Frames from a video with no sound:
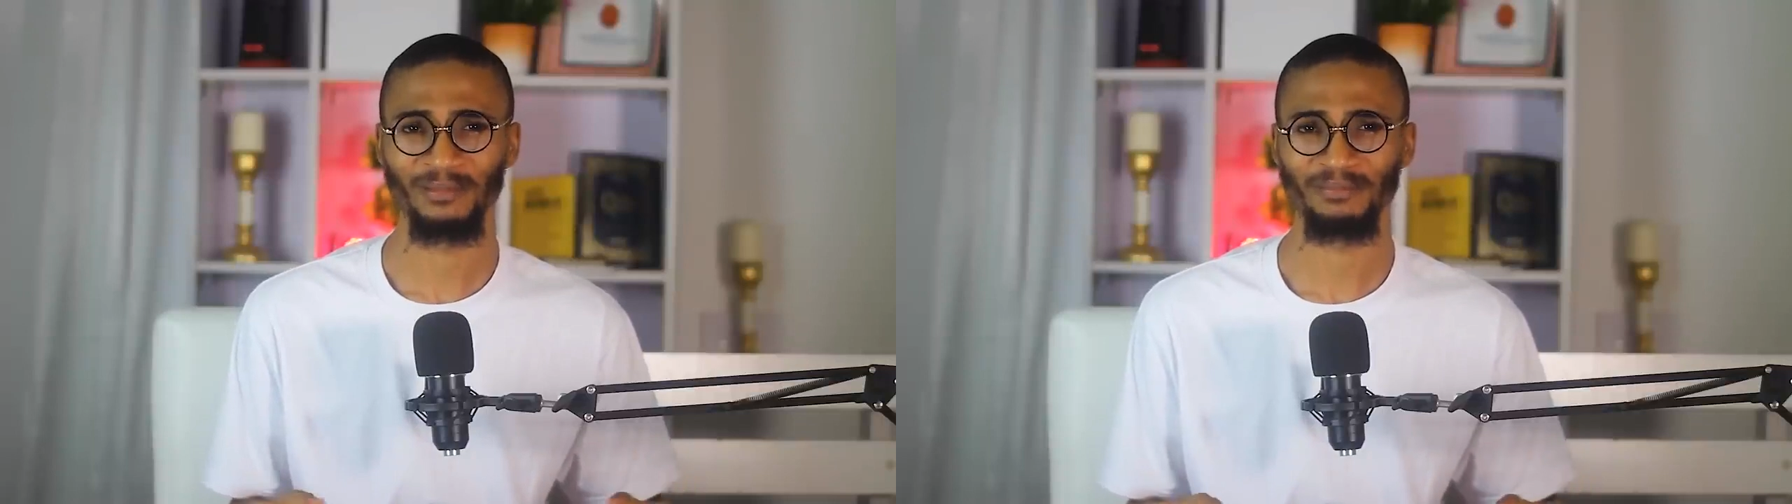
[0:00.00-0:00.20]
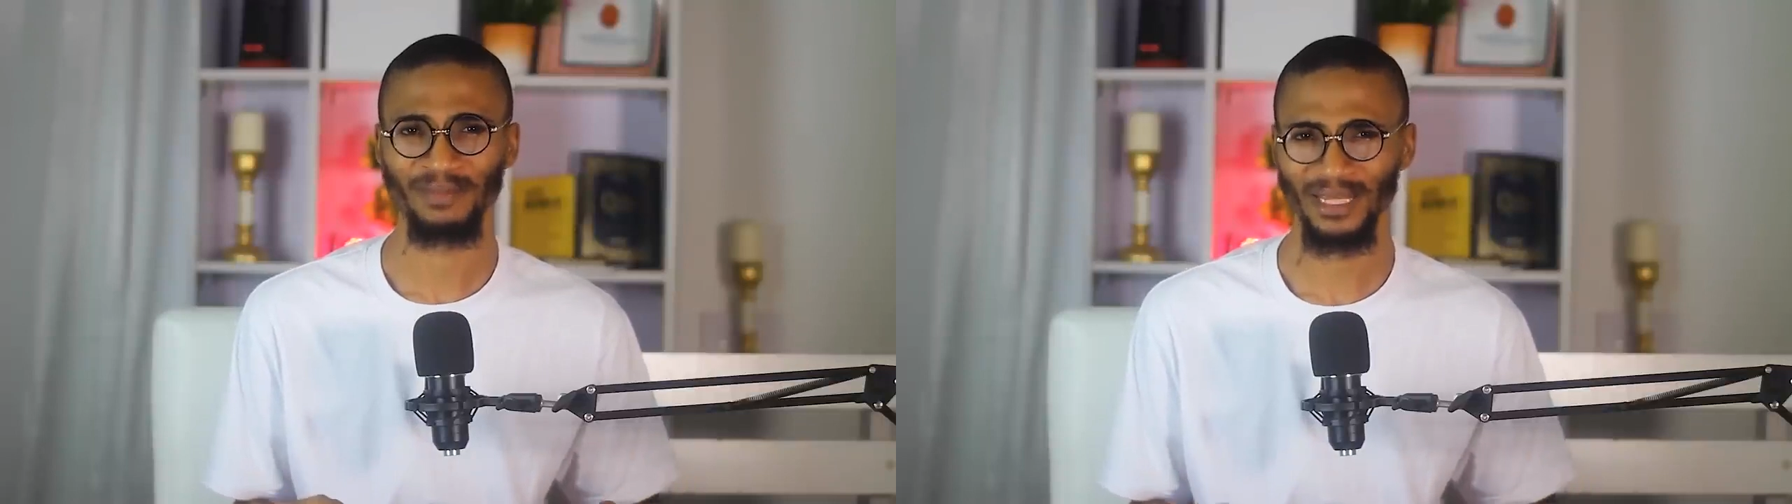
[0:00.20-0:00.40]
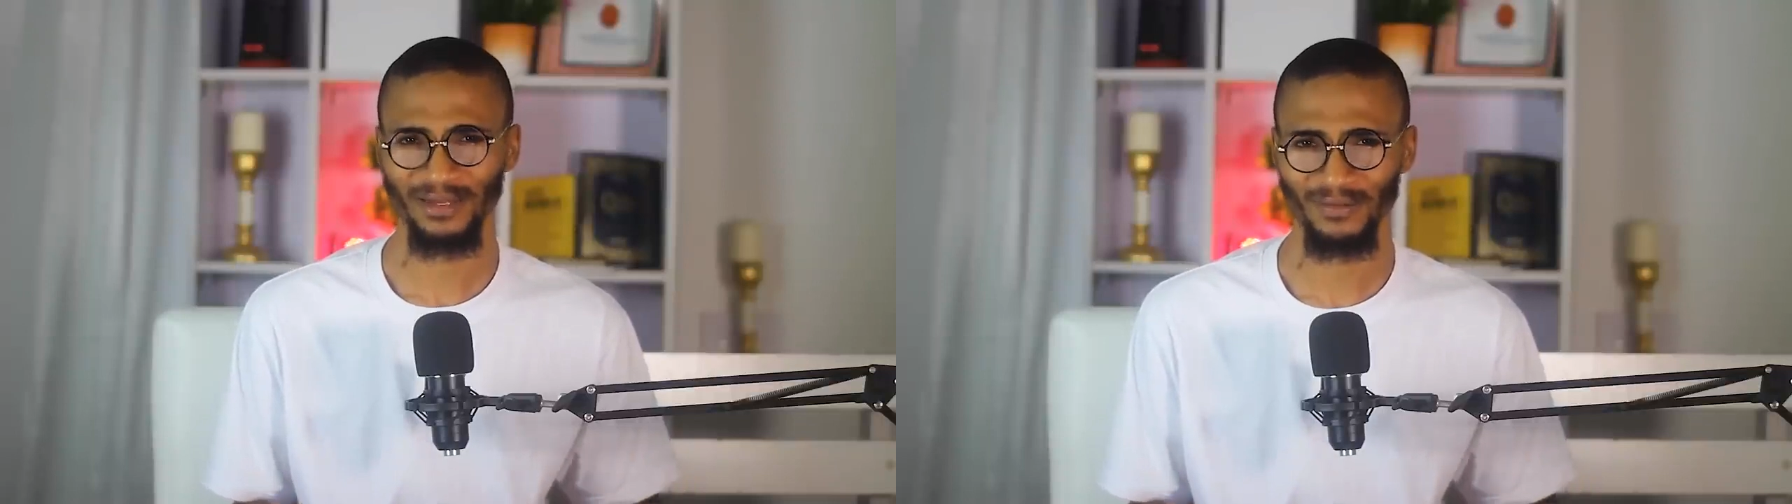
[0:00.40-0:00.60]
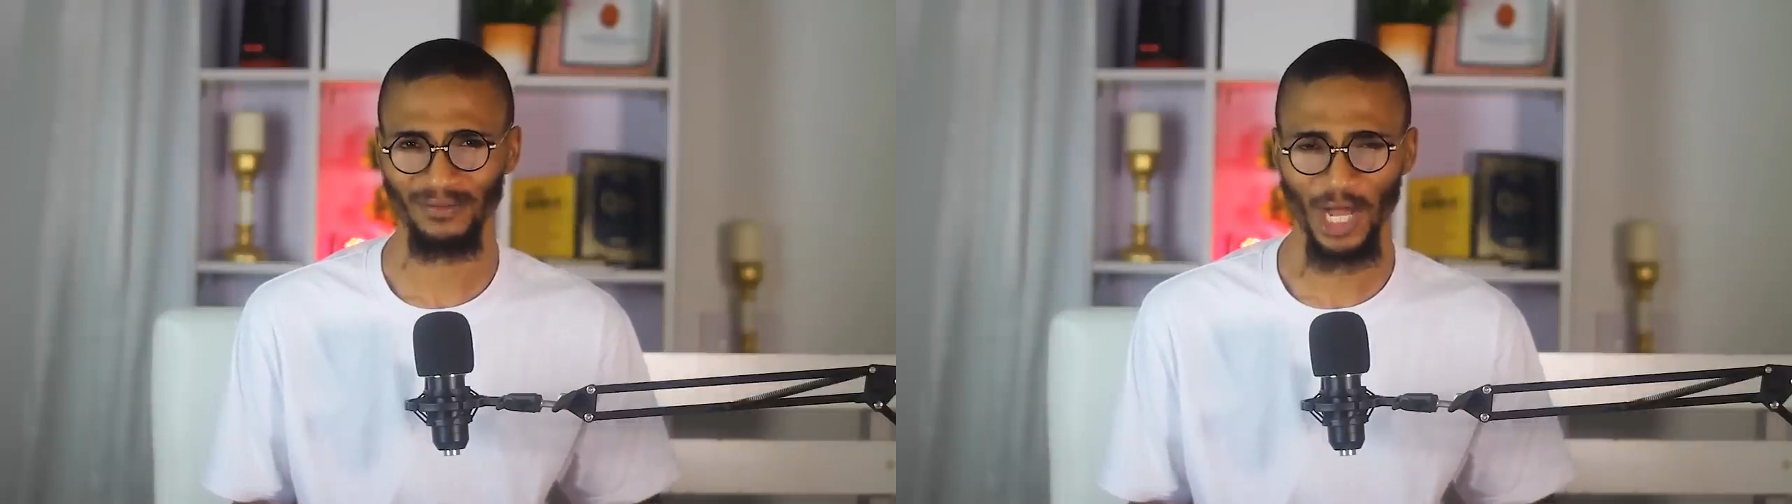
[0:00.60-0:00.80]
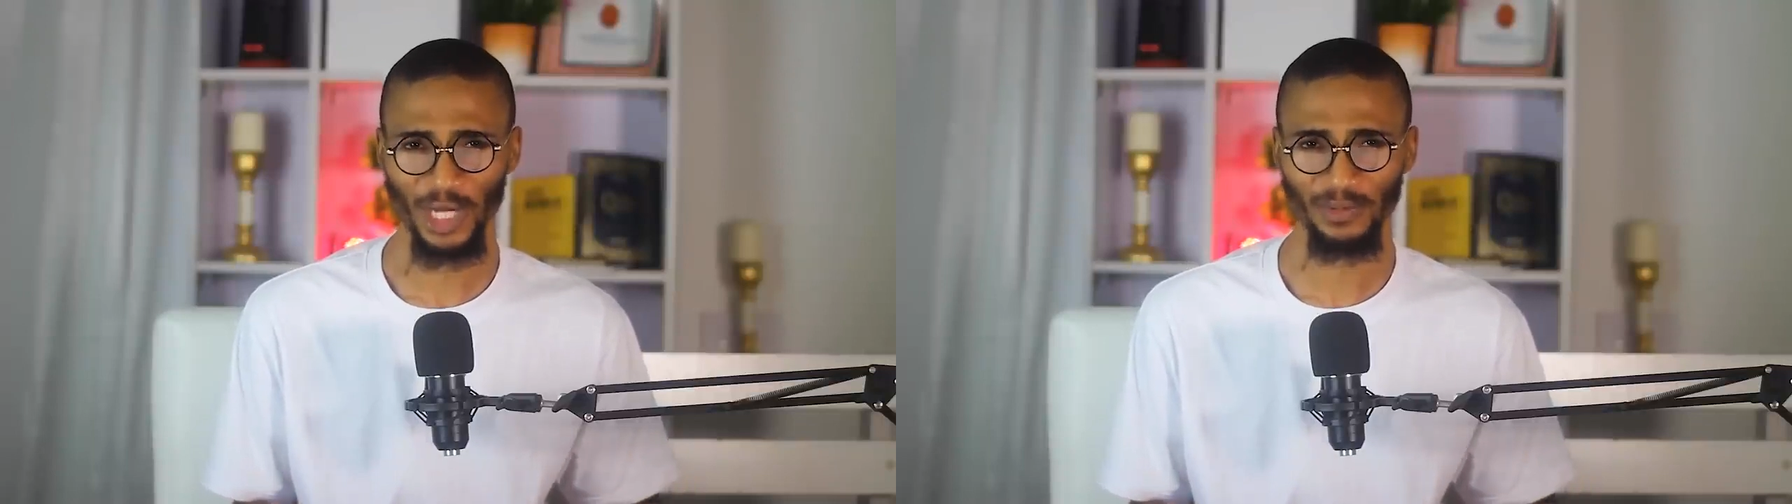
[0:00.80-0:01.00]
a beacon of
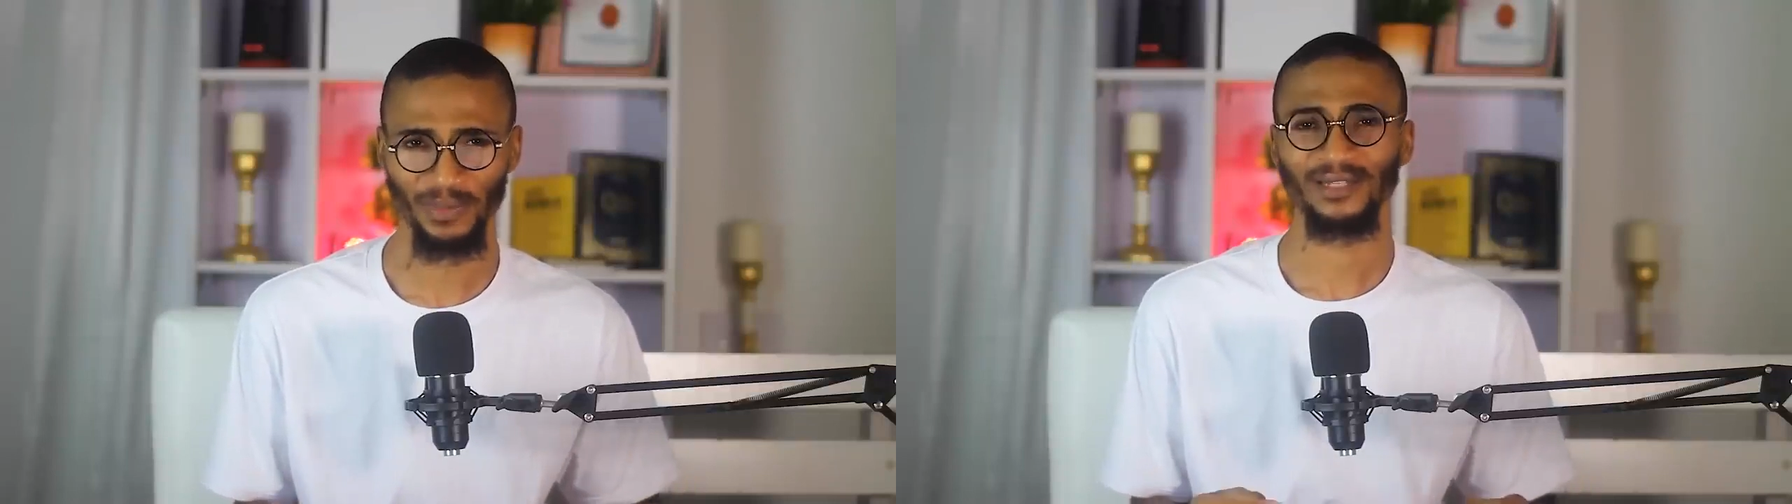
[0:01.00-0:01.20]
hope,